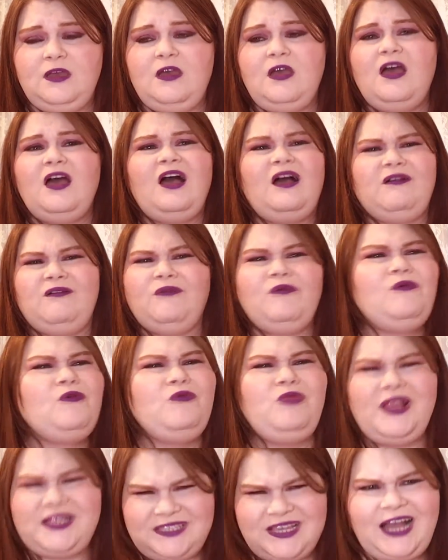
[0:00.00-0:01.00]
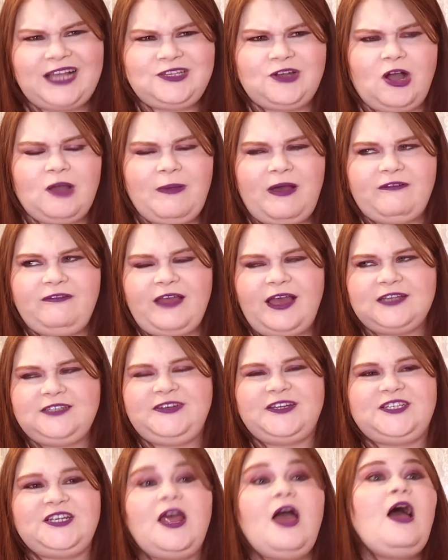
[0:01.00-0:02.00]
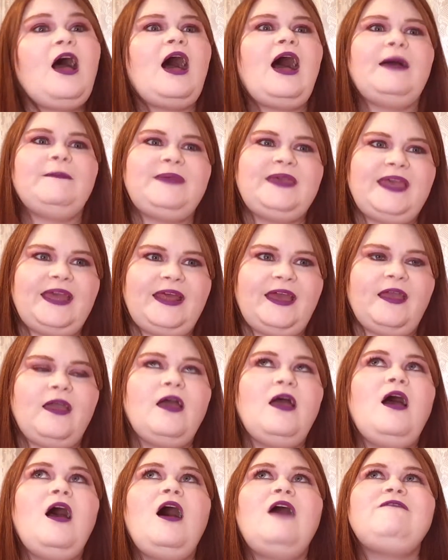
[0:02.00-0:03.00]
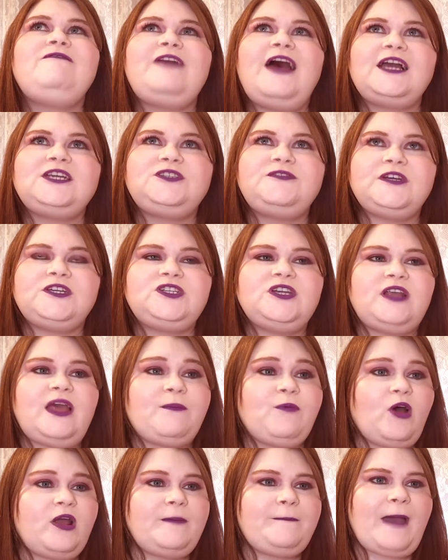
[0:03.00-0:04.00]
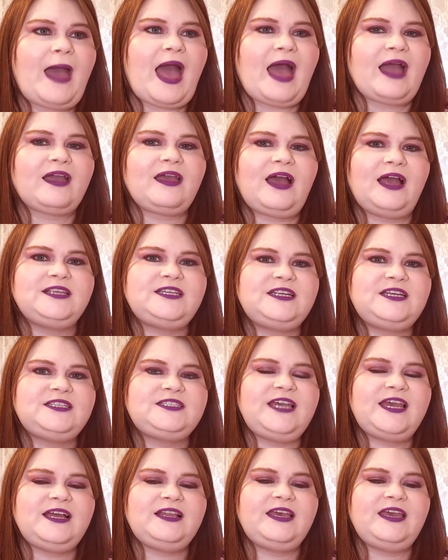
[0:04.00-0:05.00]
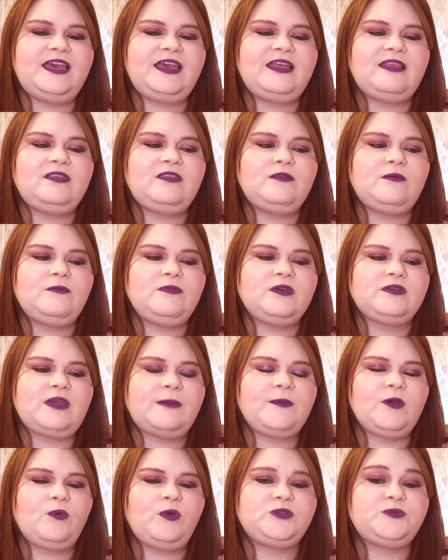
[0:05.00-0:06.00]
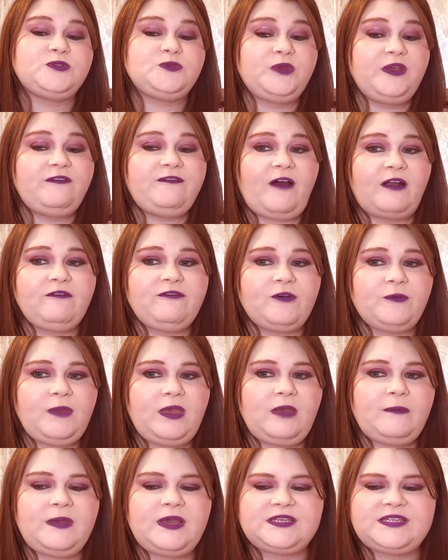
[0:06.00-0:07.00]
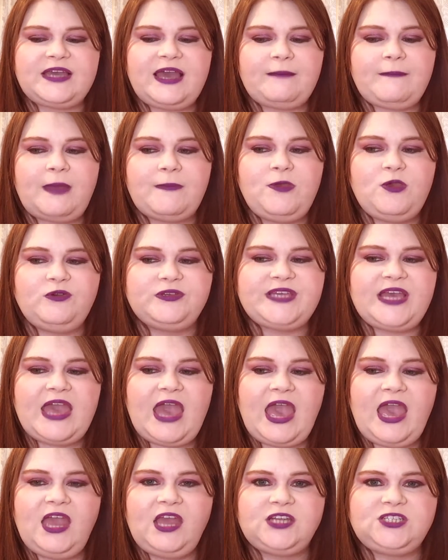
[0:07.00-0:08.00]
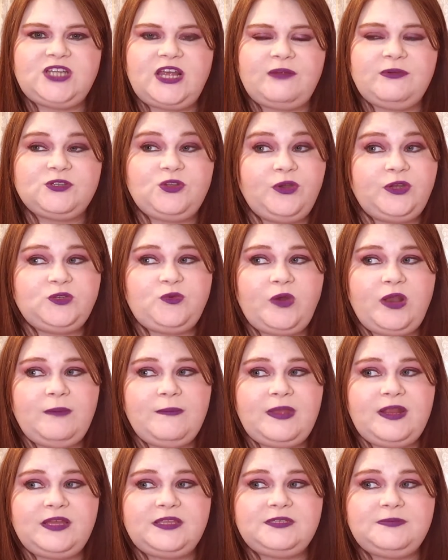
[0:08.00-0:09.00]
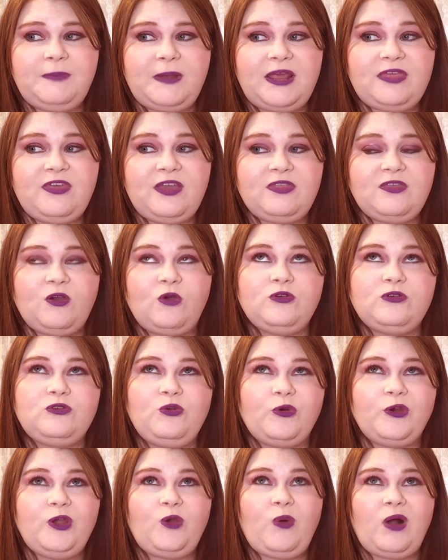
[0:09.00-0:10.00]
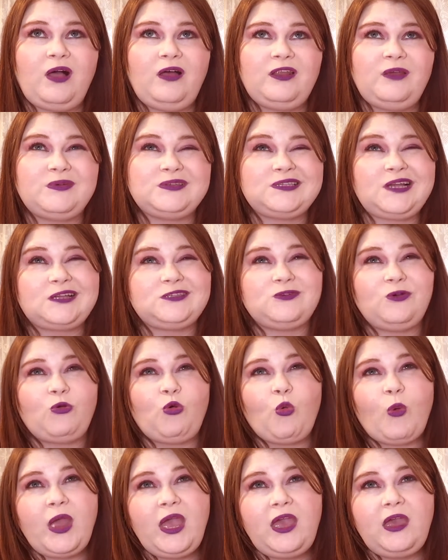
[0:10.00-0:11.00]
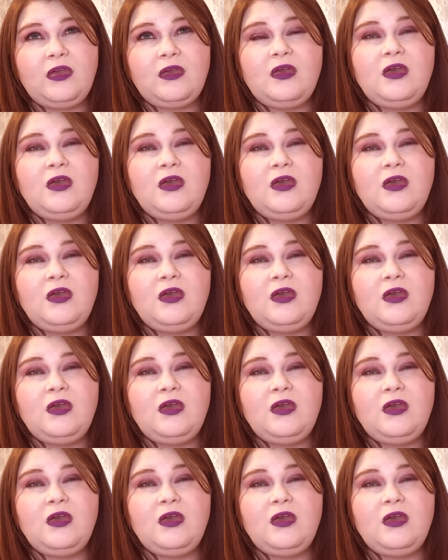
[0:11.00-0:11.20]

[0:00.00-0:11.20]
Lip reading: Let's not talk about Flash Fiction. I'm kidding. Flash Fiction, I brought it back. I did it daily in the summer, which was really fun for me because I kept my muse engaged, and it was only 20 minutes, but I think the story quality was not so great.